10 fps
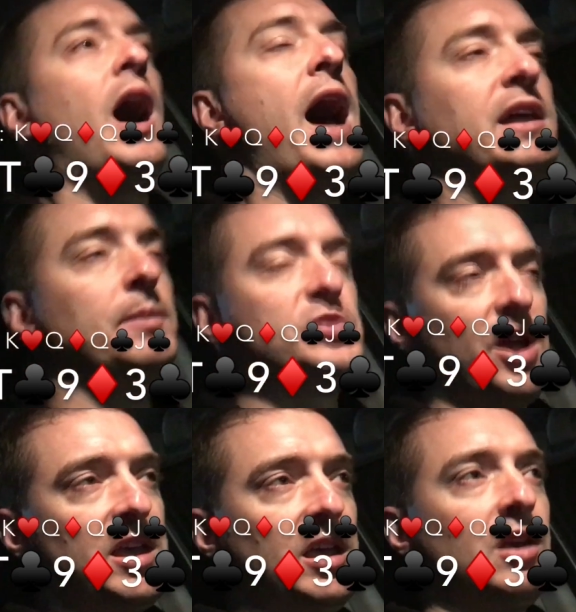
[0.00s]
I end up
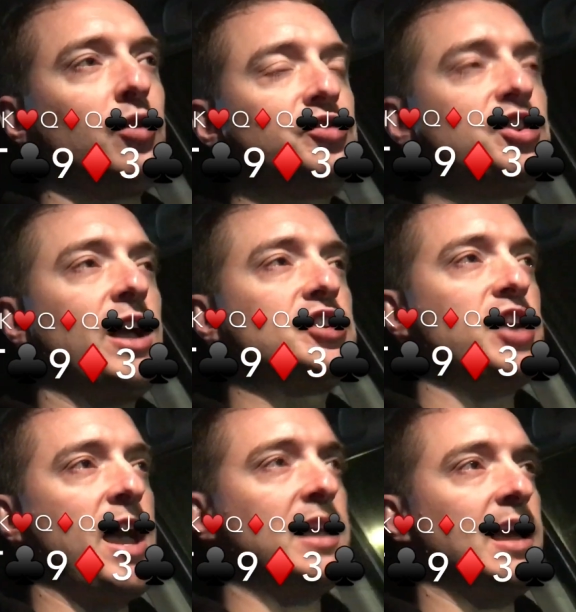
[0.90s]
checking. He goes check,
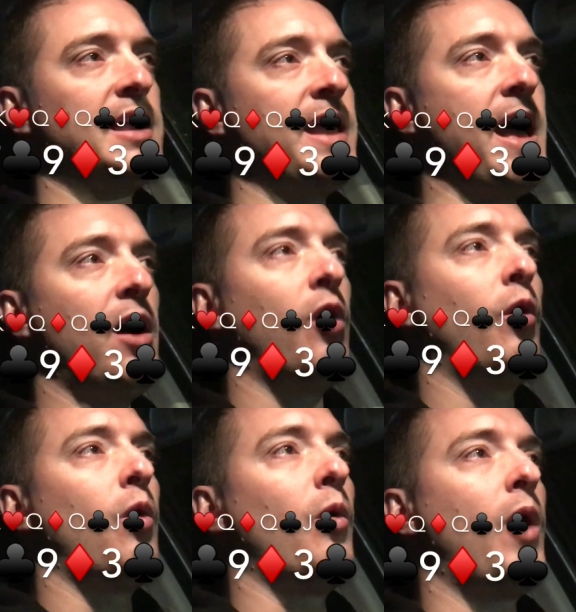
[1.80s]
check, and
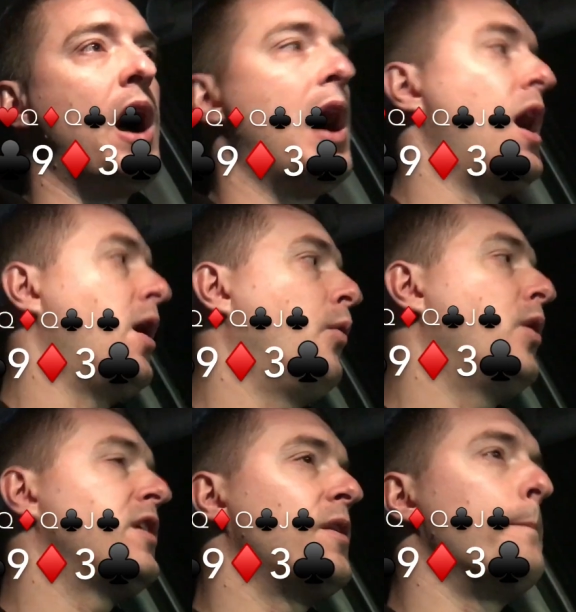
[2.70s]
now uh,
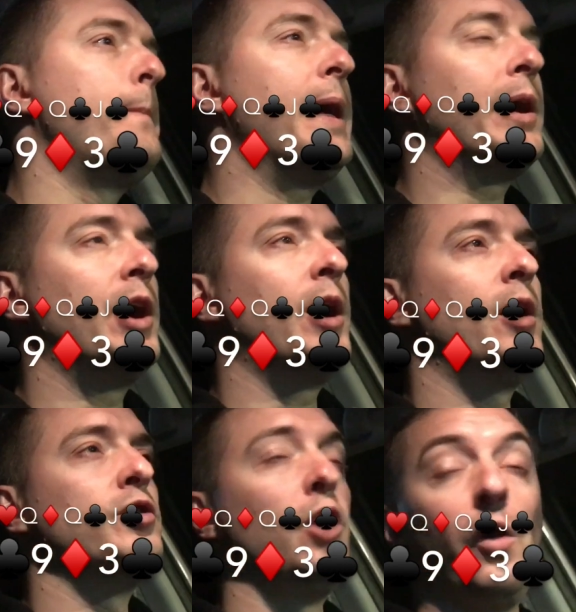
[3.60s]
one of the
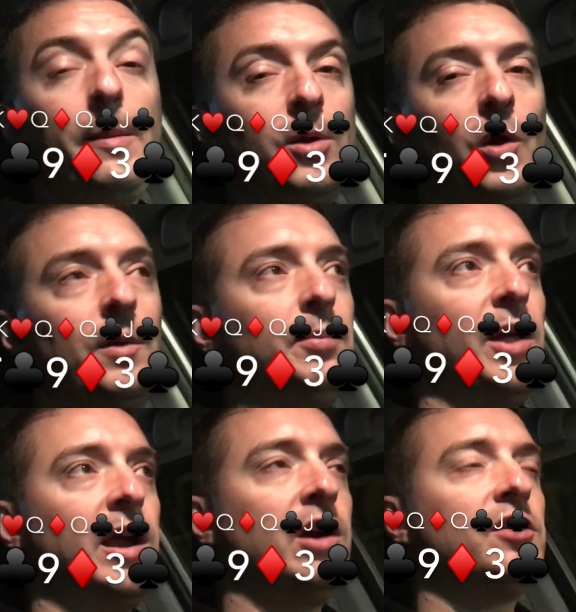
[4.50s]
better no limit hold'em
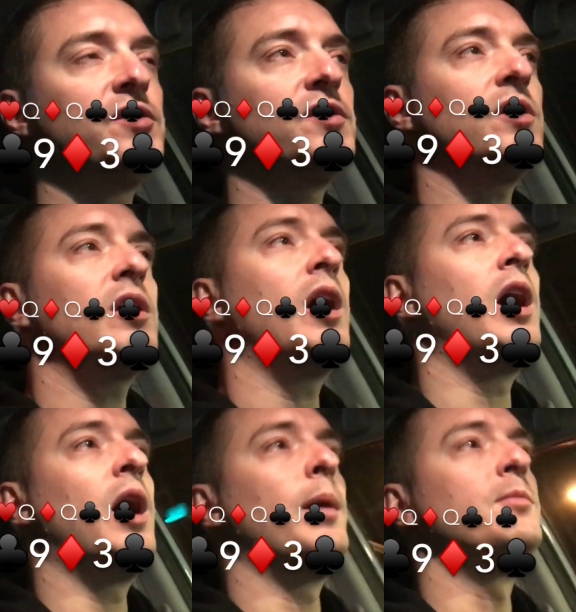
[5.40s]
players
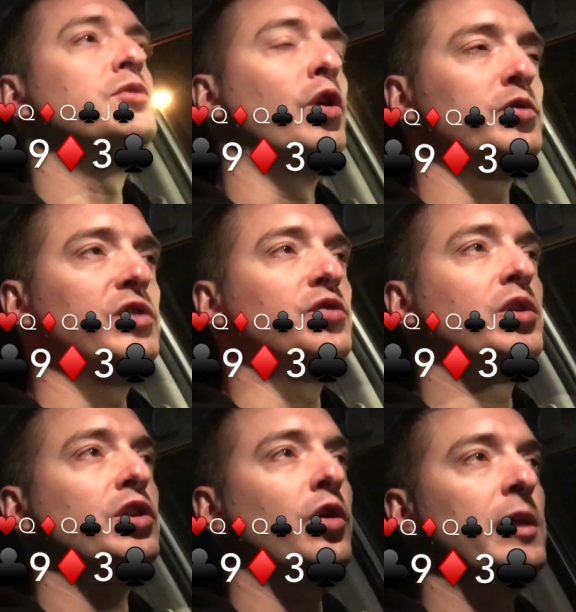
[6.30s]
um, knows what he's
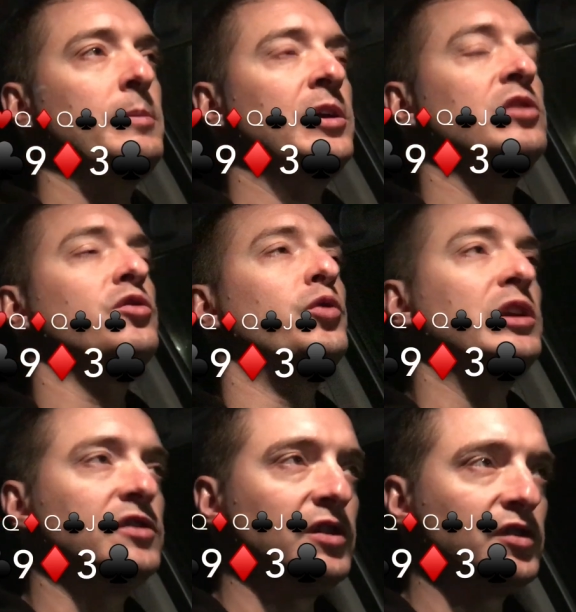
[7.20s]
doing in no limit.
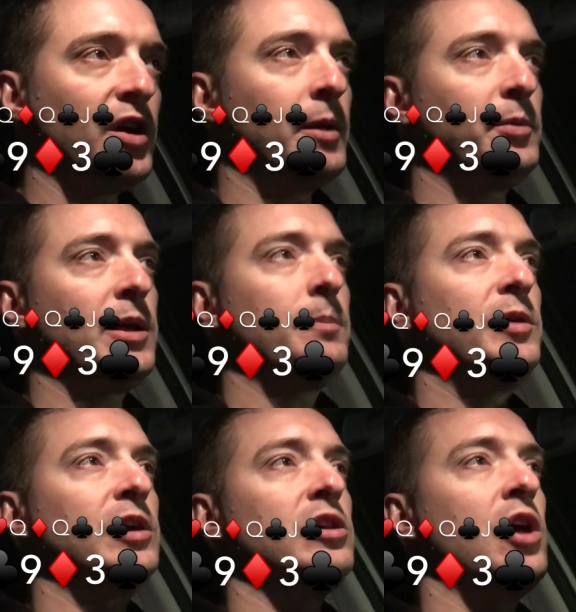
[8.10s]
Recently started playing
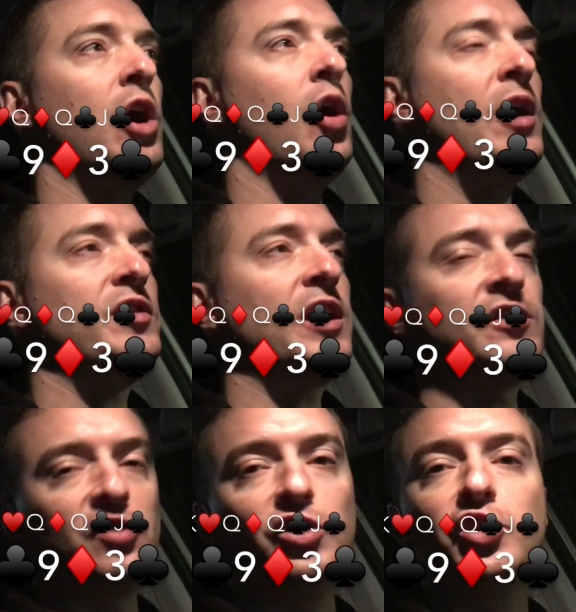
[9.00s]
PLO. I think he
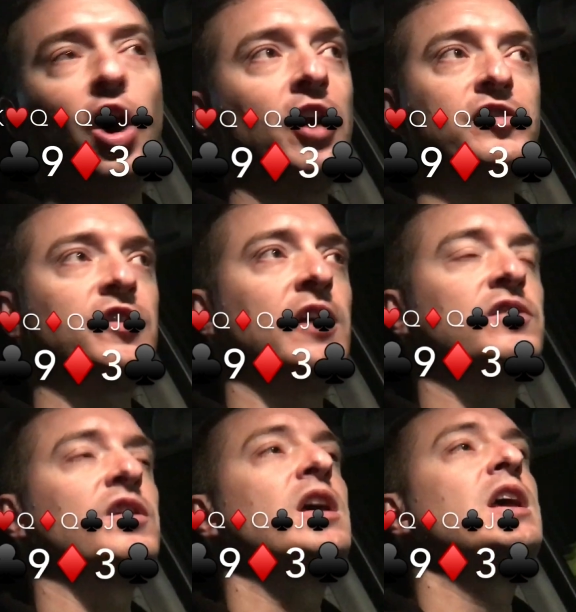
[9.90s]
has good card
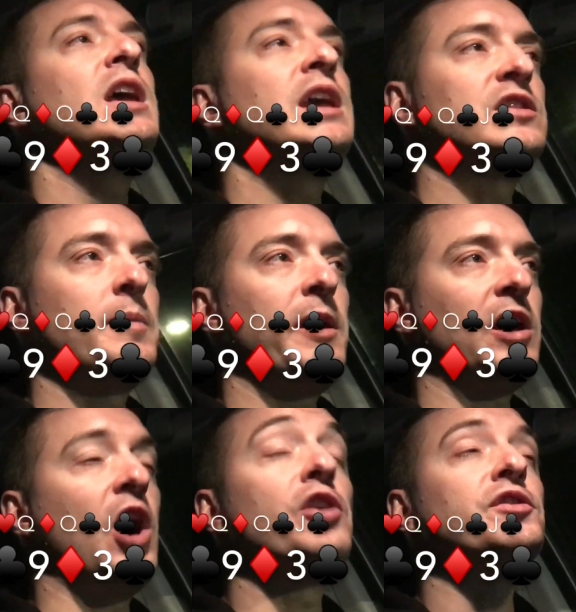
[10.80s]
sense. He ends up
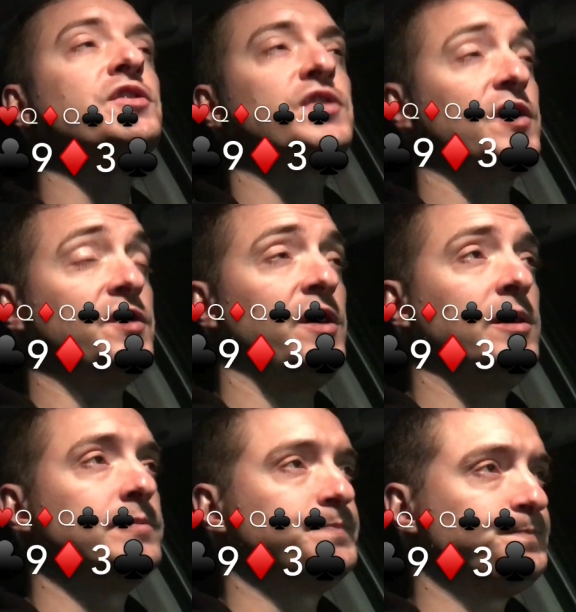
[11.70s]
betting 160.